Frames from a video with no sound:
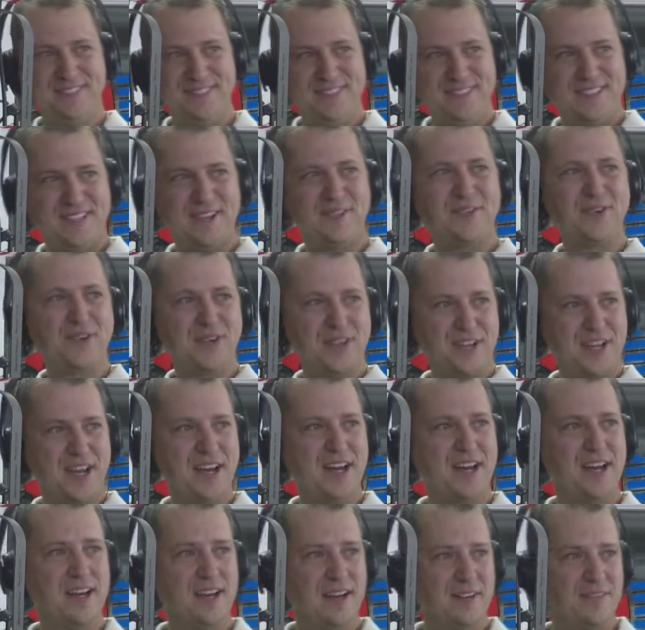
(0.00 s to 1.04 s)
different
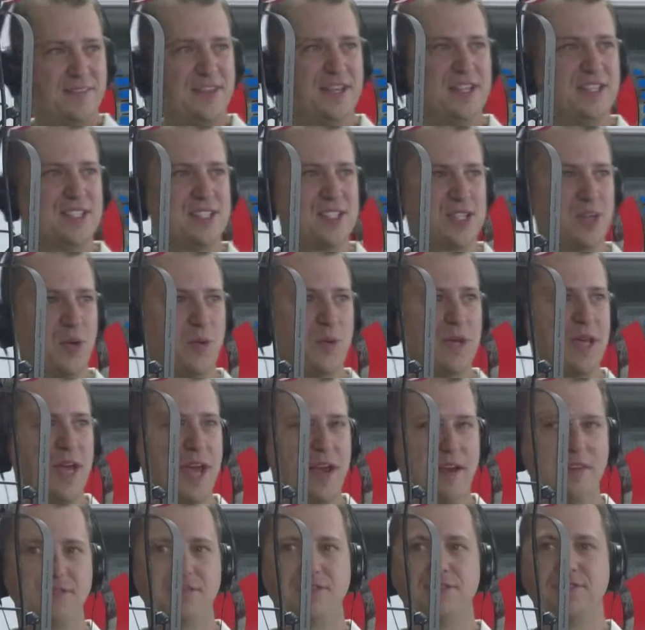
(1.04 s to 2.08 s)
events. So we
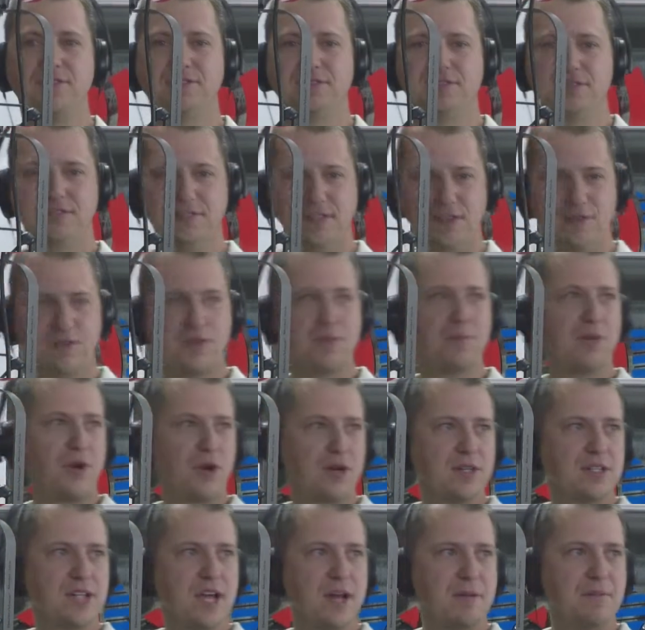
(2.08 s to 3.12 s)
have different
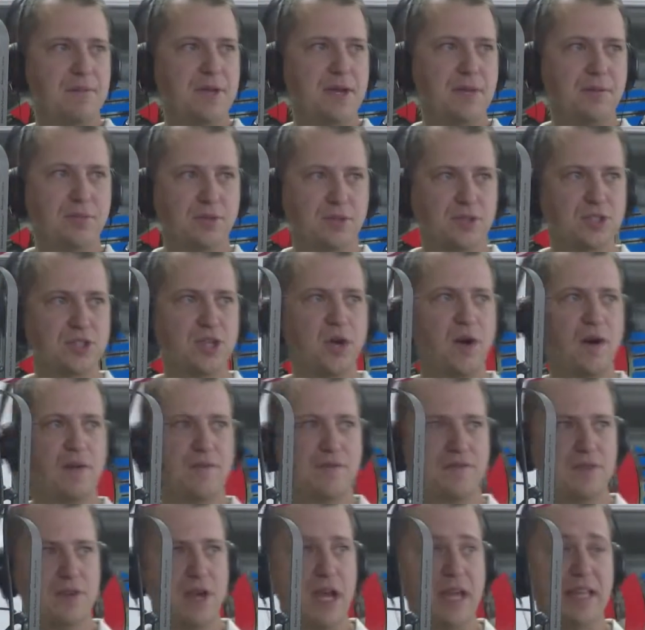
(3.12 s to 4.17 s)
part-time people. So
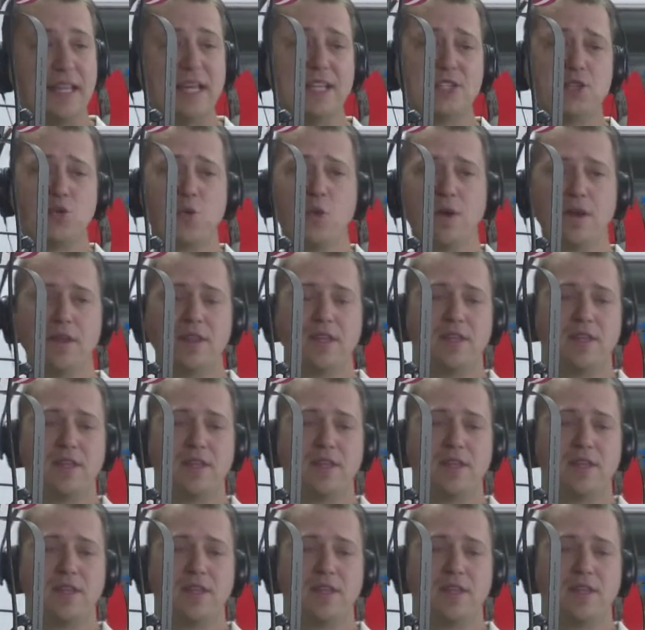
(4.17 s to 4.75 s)
that's one of